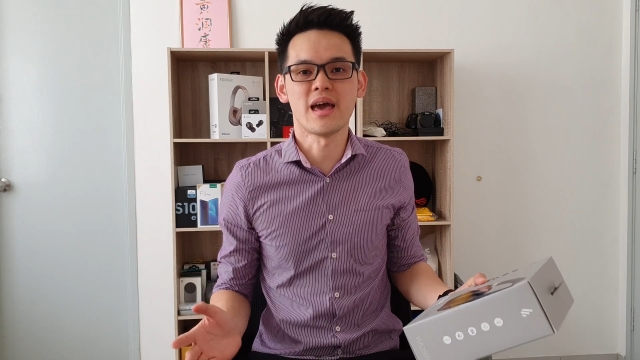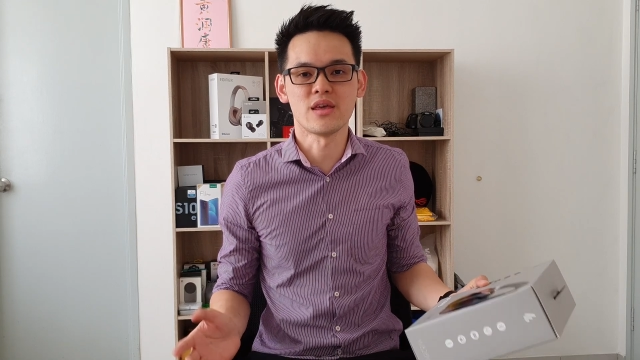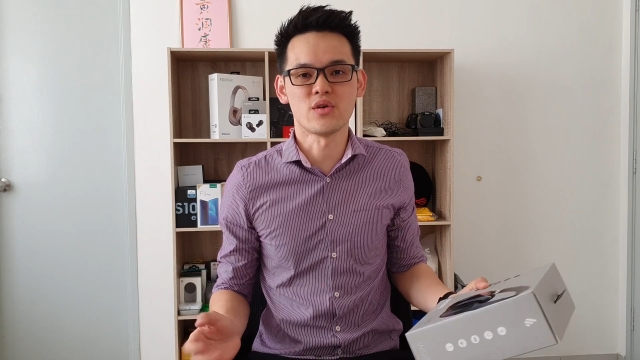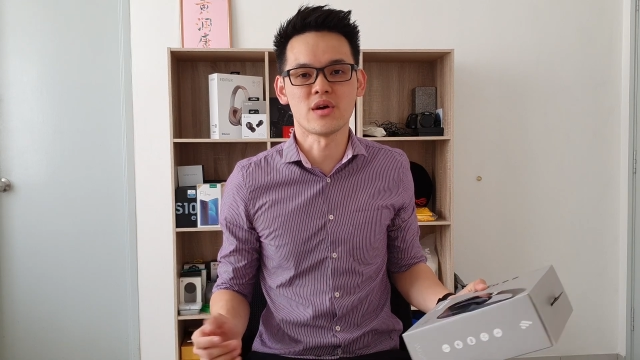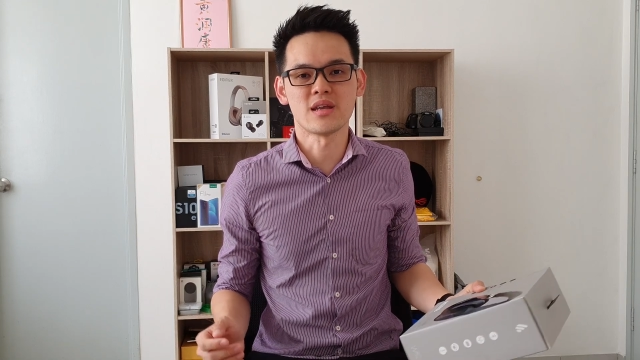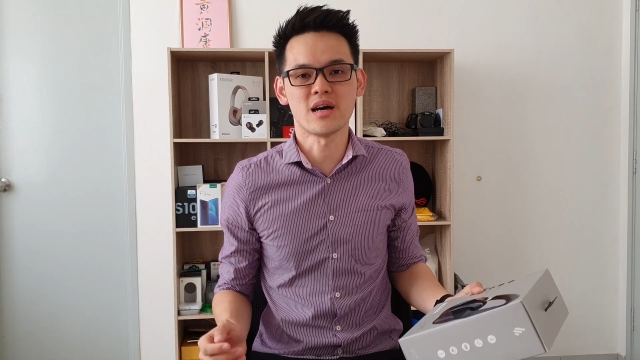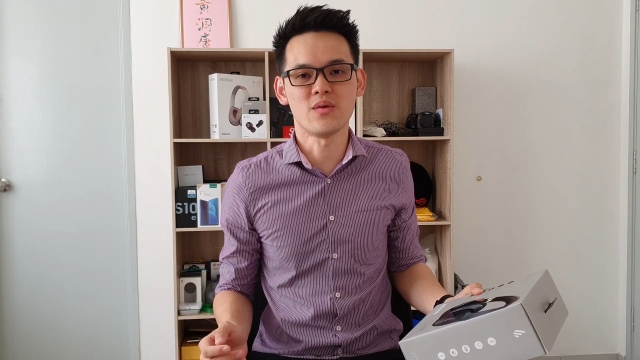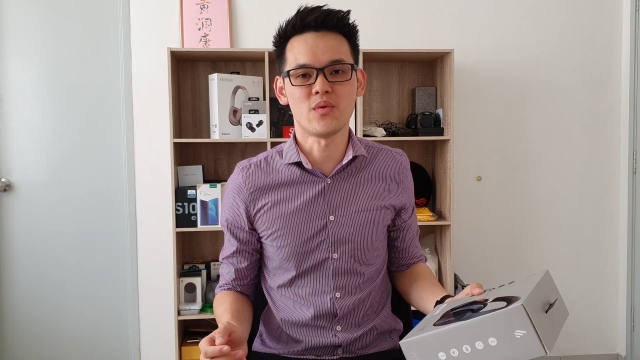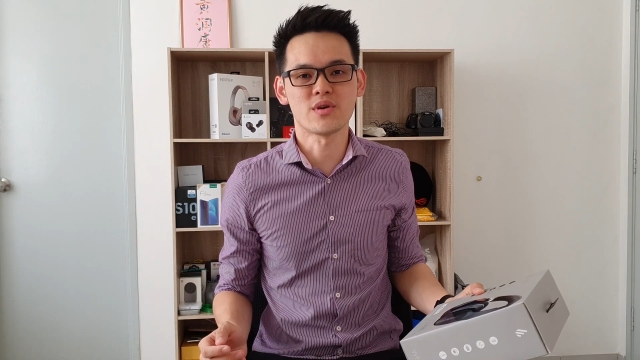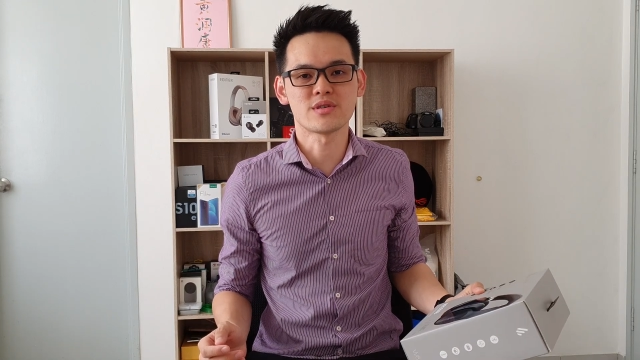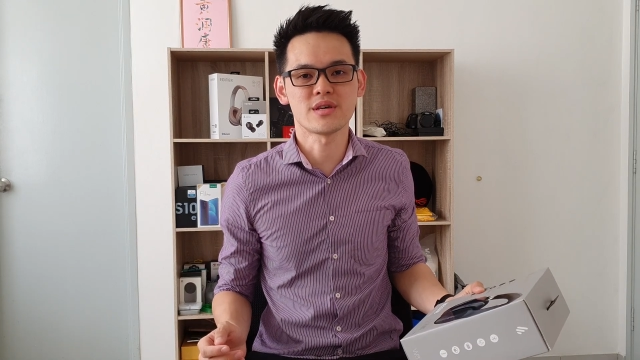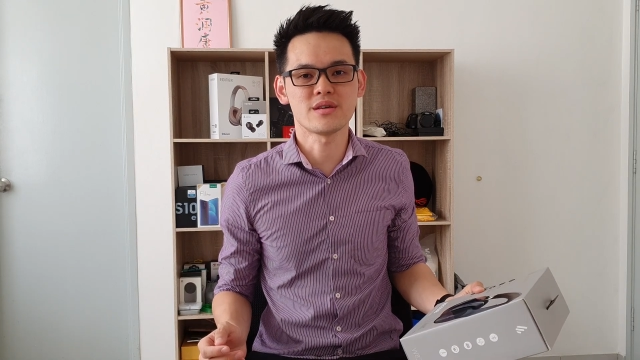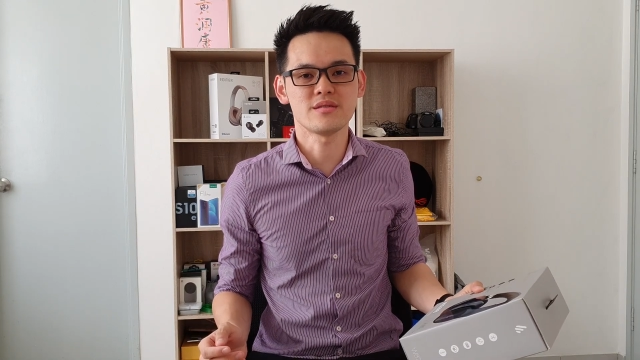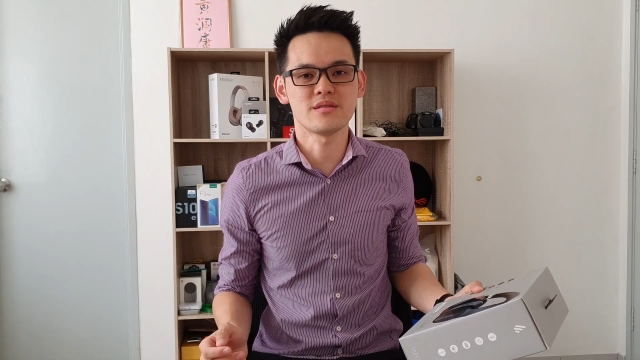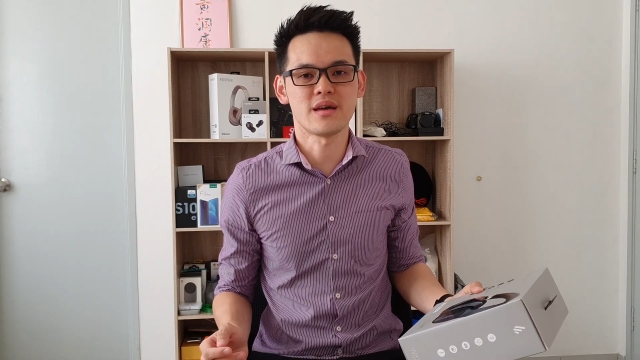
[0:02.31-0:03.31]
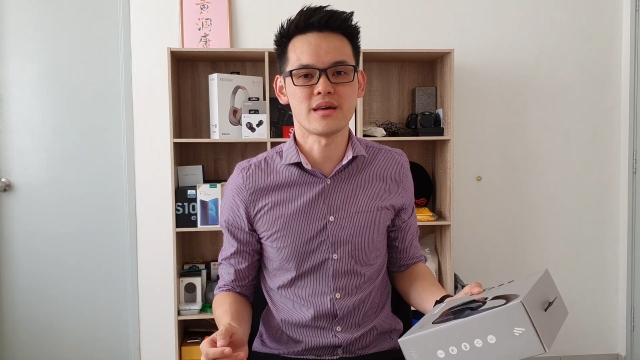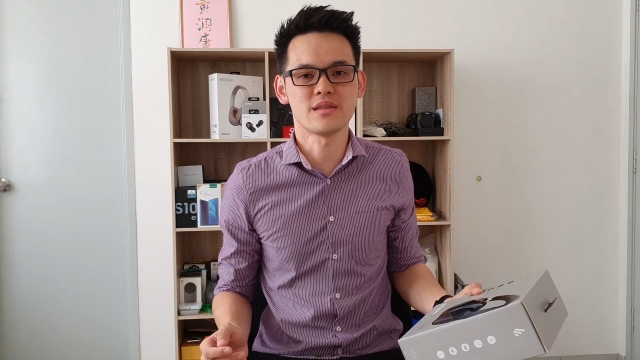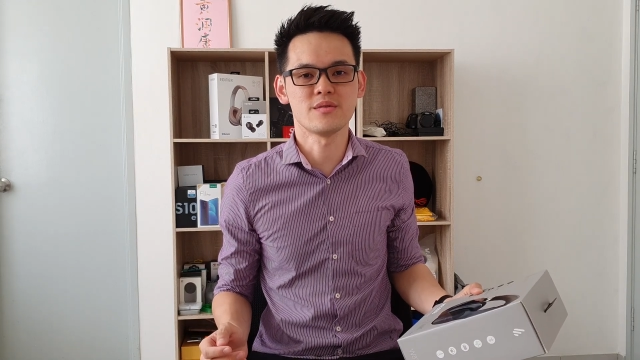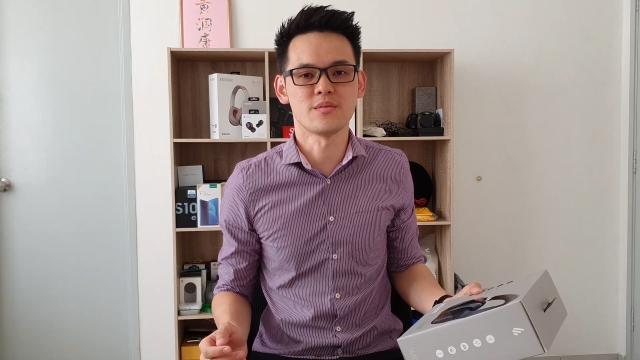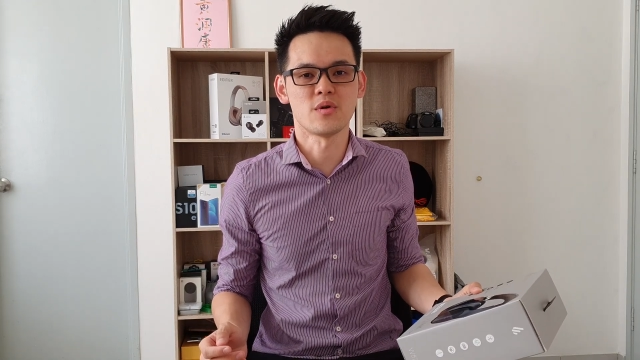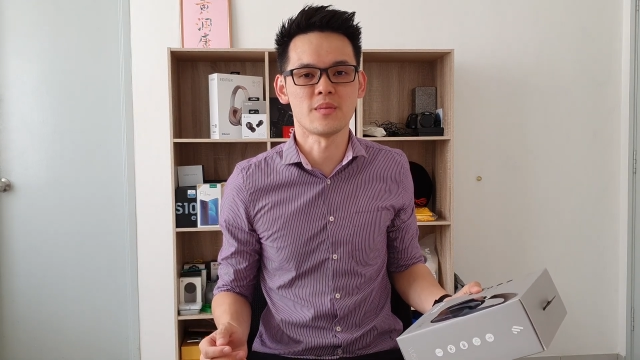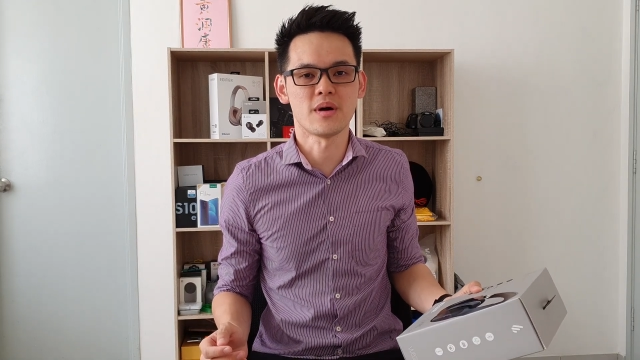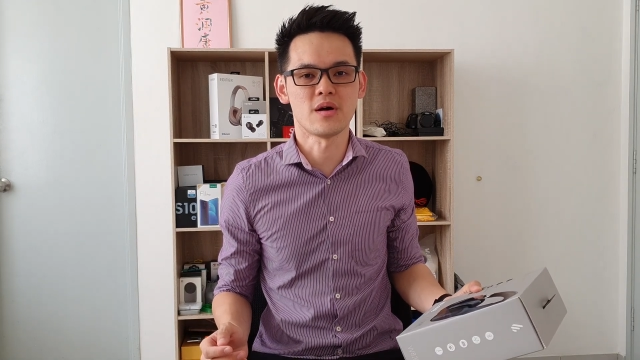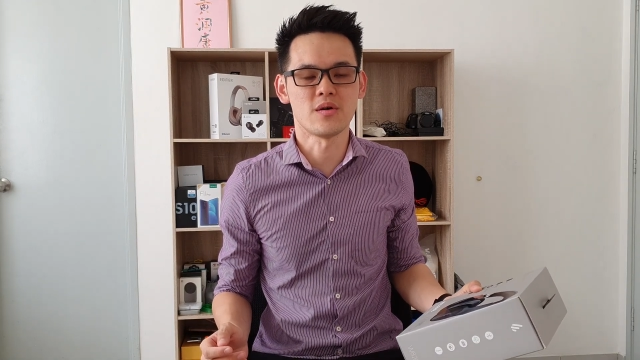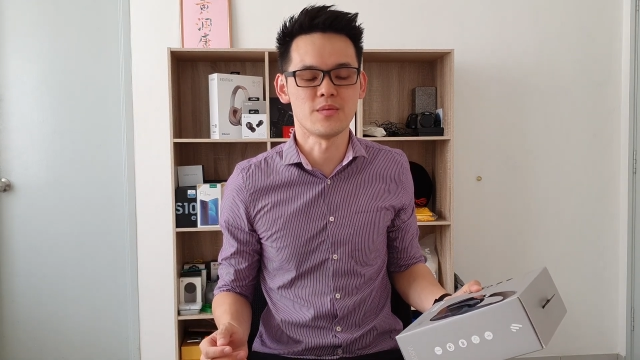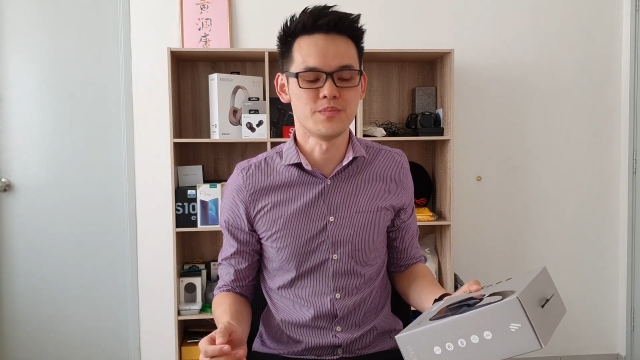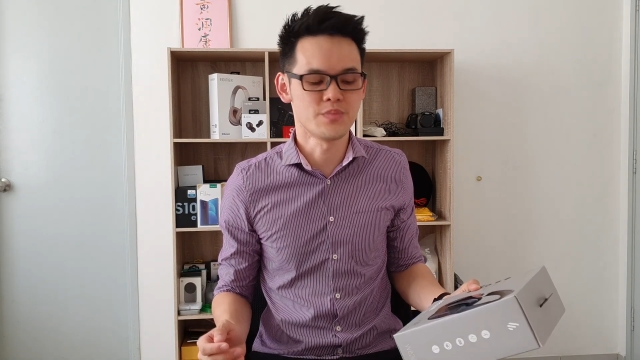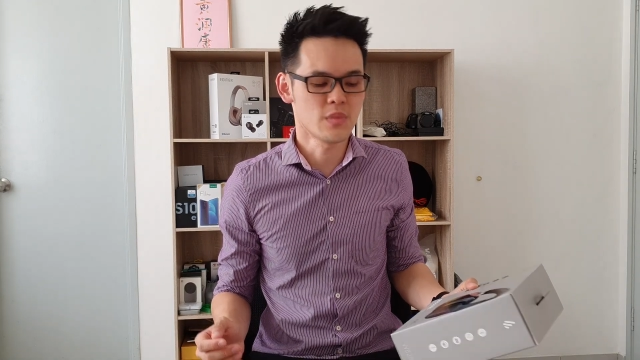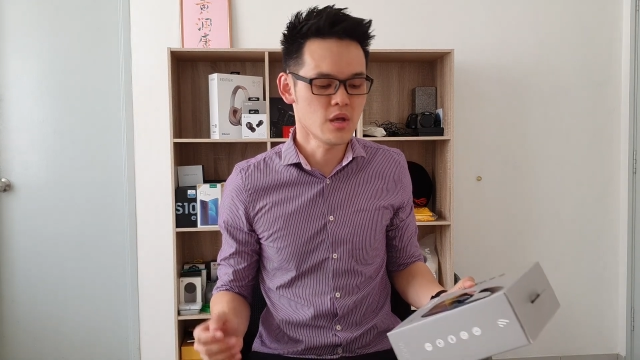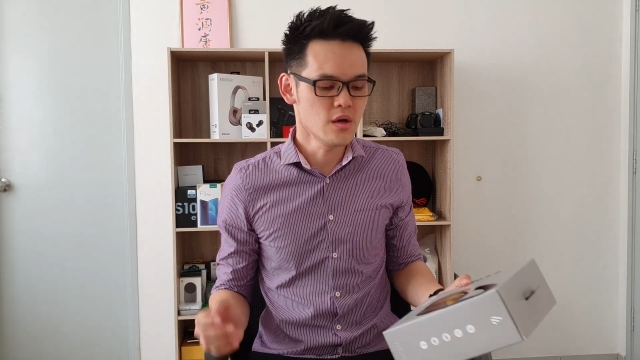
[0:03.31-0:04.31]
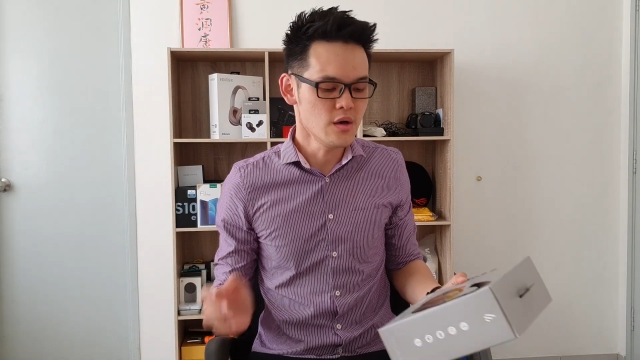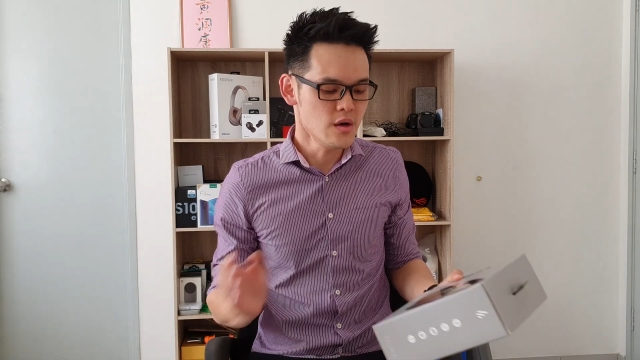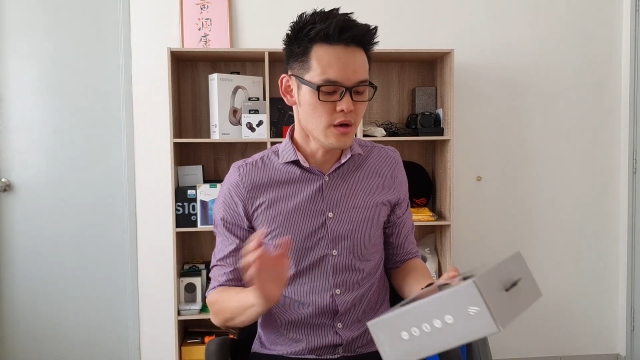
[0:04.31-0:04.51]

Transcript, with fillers: and you are now watching The Ideal Mobile.